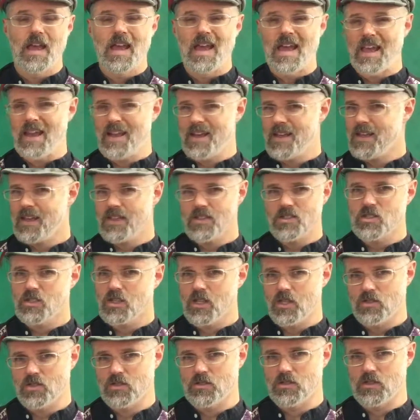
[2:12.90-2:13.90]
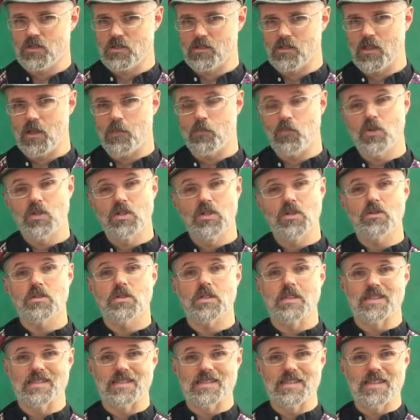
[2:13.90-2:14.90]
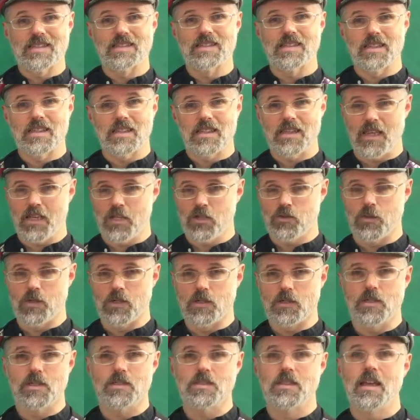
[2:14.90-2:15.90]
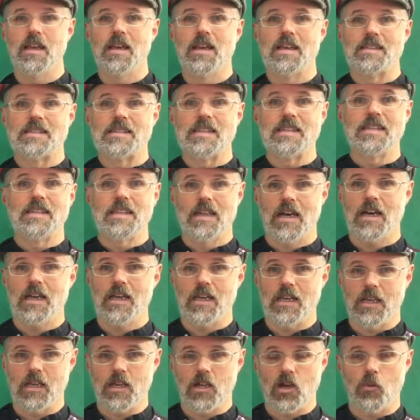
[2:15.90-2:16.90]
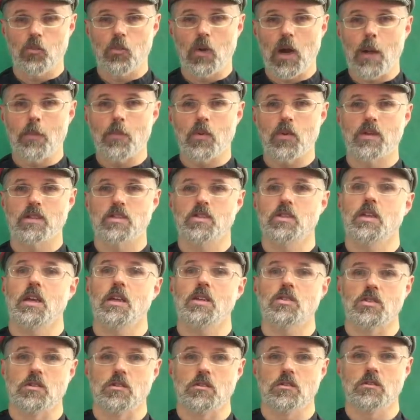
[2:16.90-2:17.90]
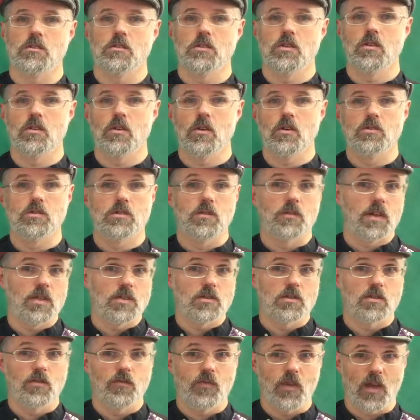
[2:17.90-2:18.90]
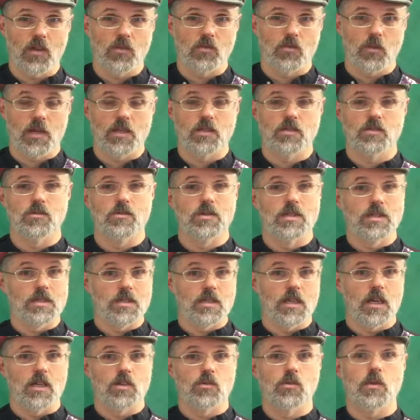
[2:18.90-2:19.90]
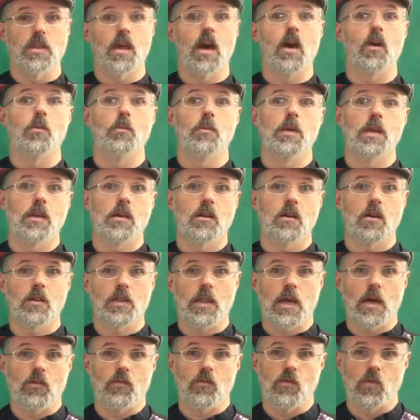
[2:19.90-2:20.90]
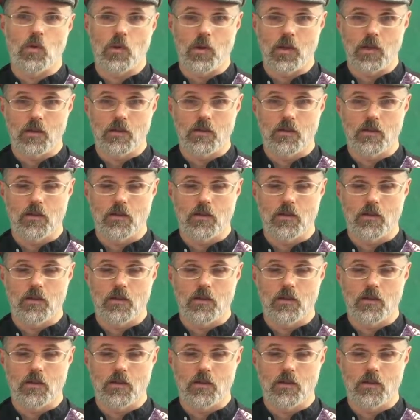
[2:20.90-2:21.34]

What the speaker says: Any education system that produces disengagement is denying a proper education to those of us who found ways to disengage without being called out for it.